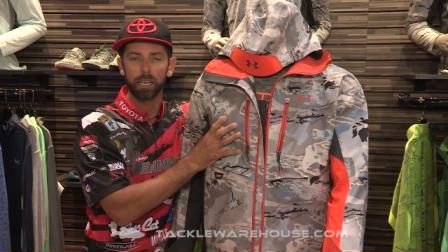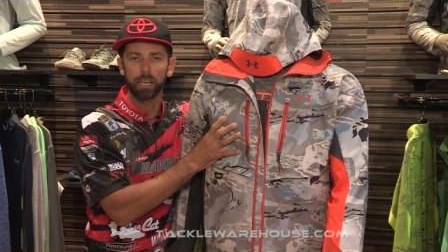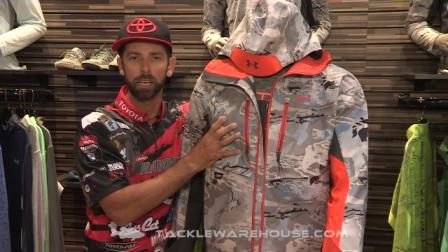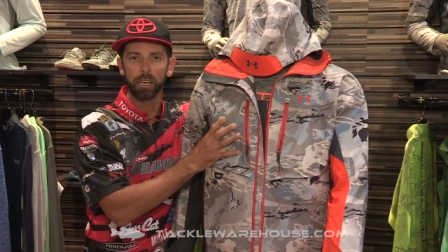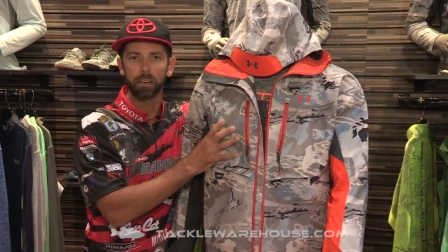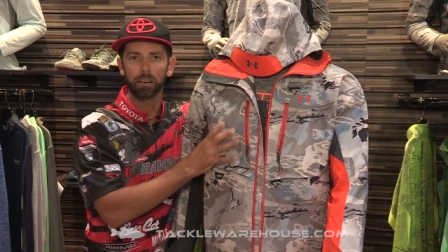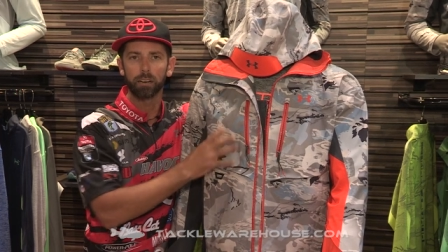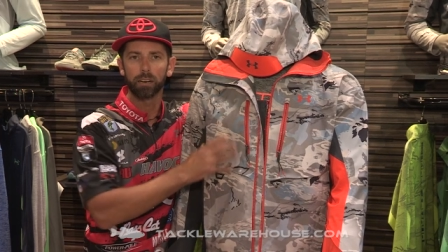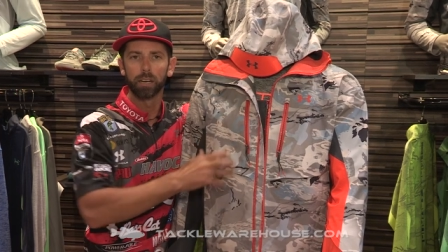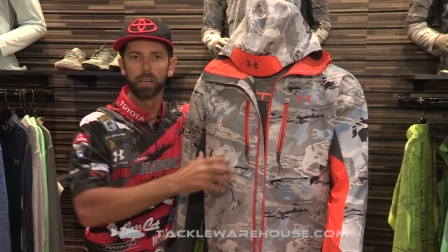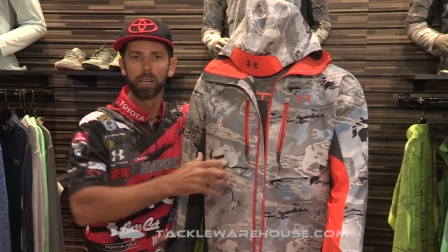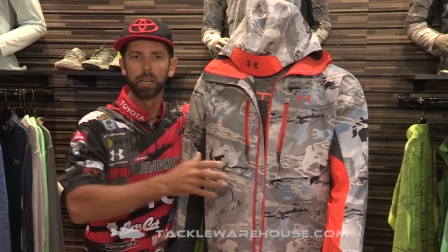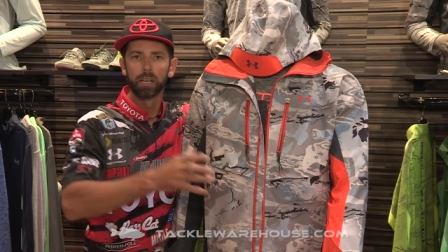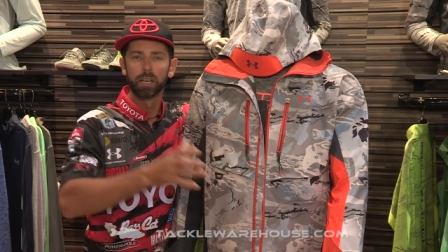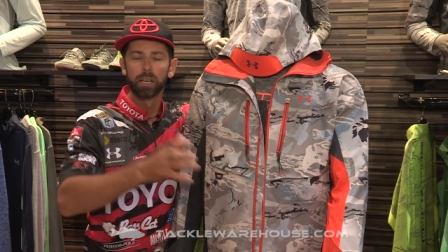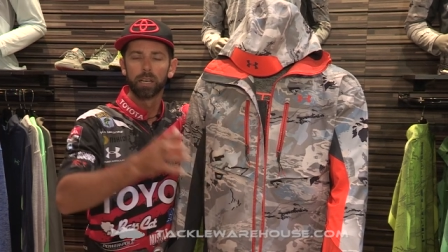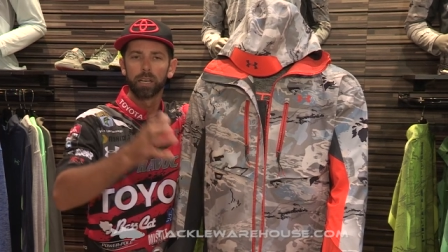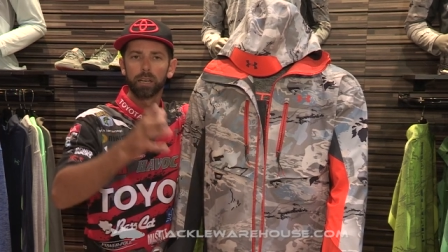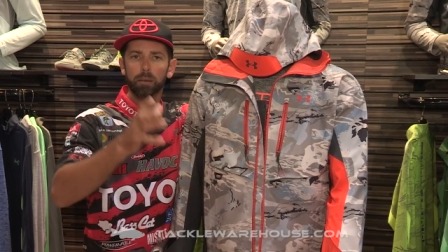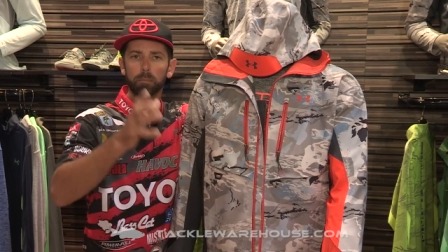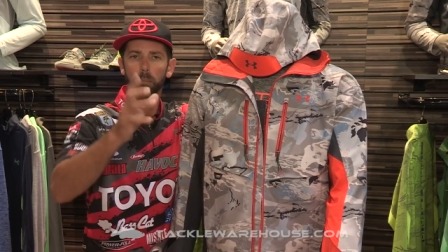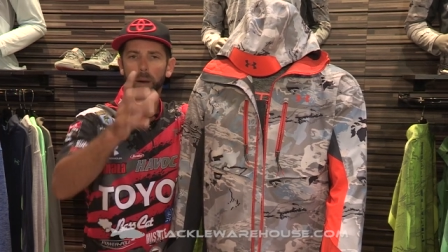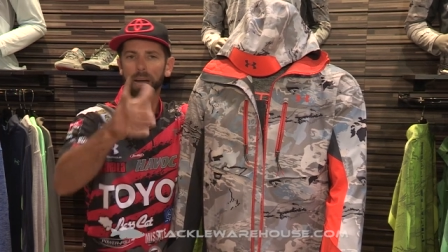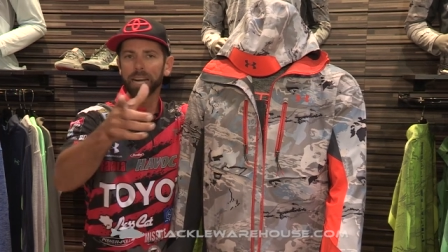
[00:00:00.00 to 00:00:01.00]
here.
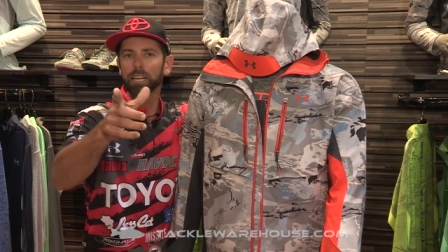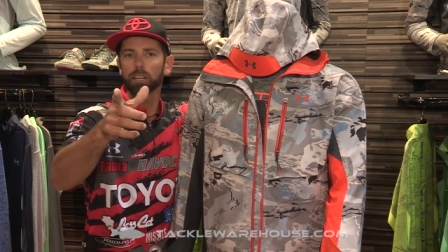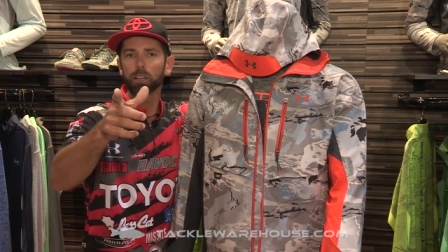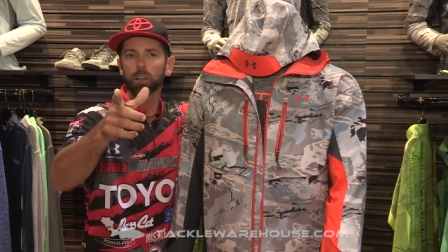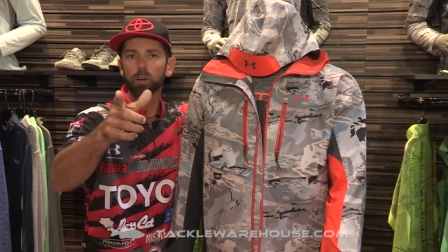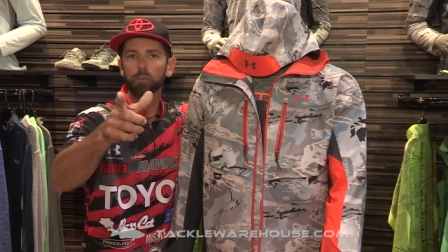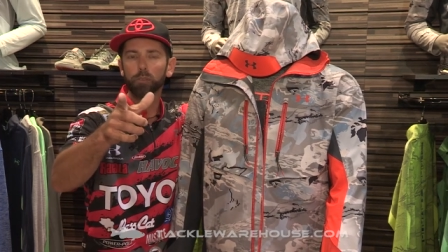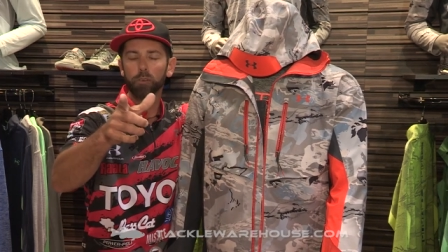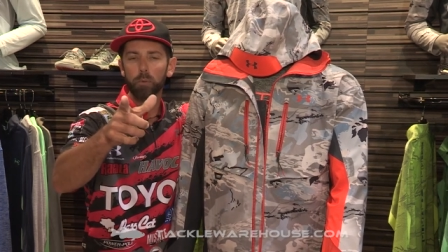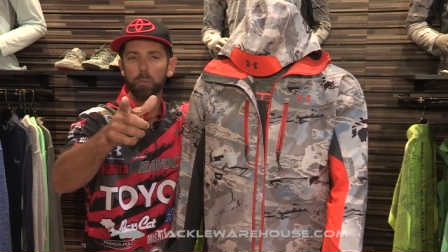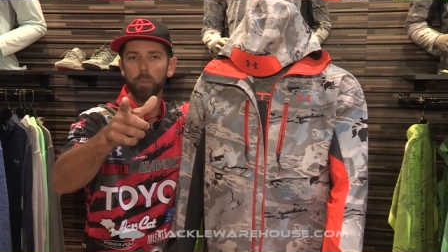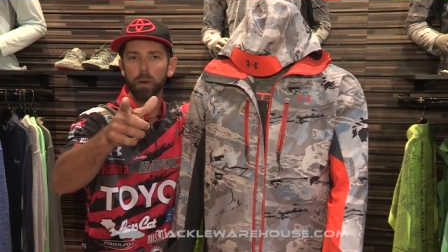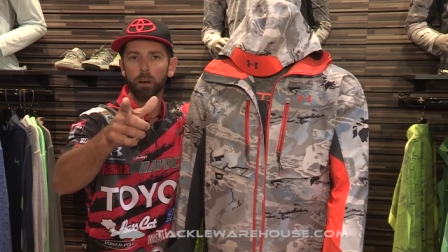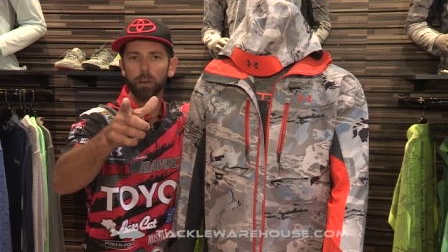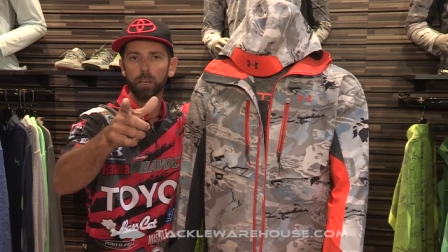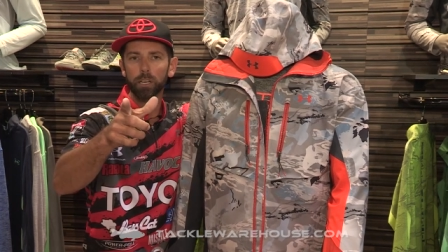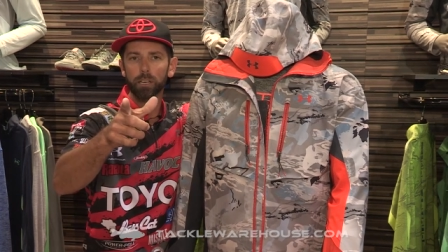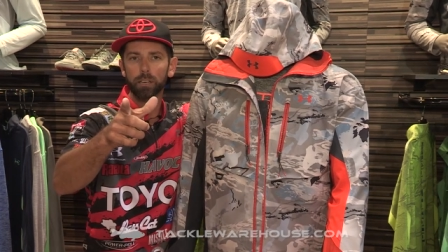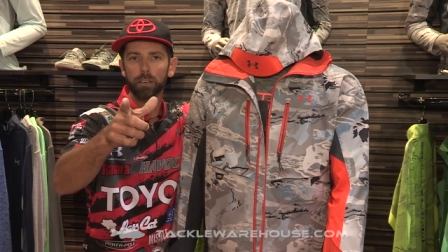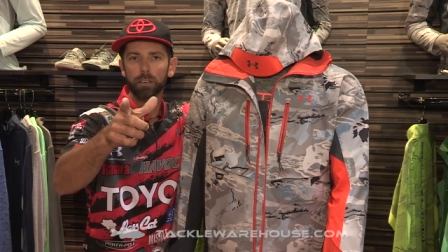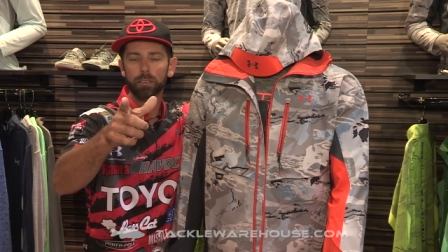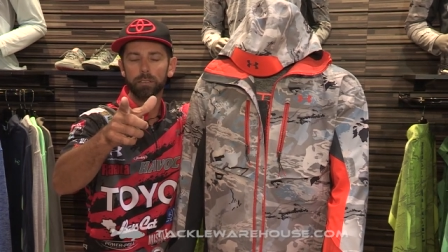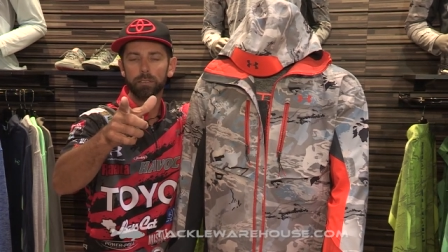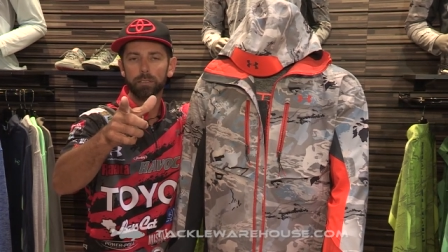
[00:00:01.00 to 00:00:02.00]
Might look
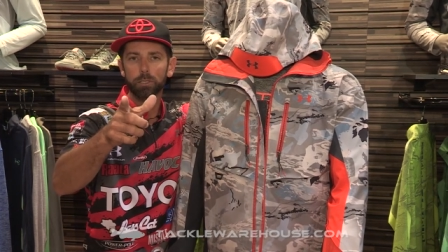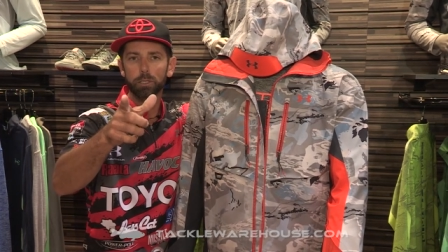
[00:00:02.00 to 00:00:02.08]
familiar.